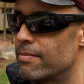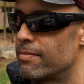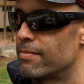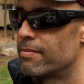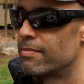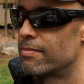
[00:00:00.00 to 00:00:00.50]

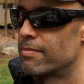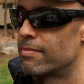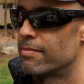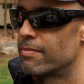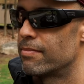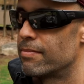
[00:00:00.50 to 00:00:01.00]

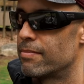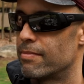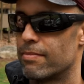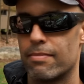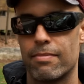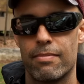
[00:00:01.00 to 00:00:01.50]

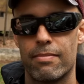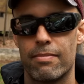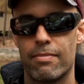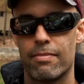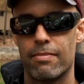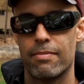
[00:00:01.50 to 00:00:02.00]

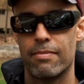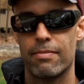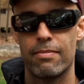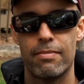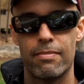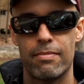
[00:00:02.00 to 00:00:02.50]

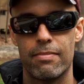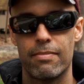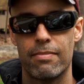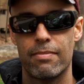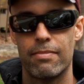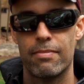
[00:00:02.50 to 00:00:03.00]

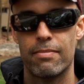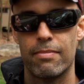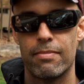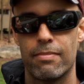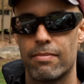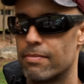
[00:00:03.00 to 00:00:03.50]

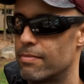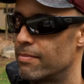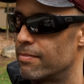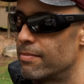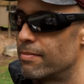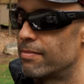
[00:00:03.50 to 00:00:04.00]

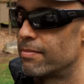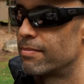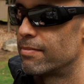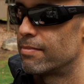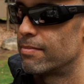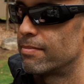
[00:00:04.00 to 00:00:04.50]

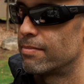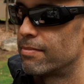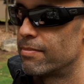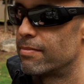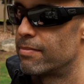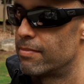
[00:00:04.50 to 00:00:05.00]

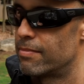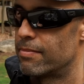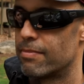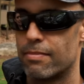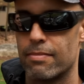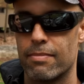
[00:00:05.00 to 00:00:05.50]

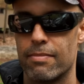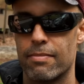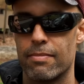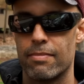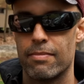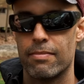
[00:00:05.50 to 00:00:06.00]

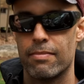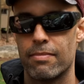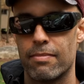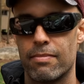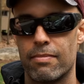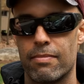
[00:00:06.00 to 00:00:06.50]

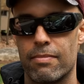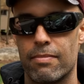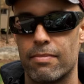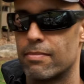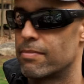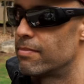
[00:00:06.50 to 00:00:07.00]

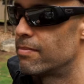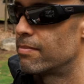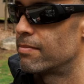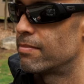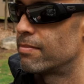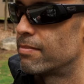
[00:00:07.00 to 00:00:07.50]

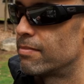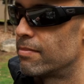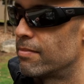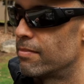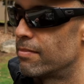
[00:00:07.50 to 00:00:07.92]
(not speaking)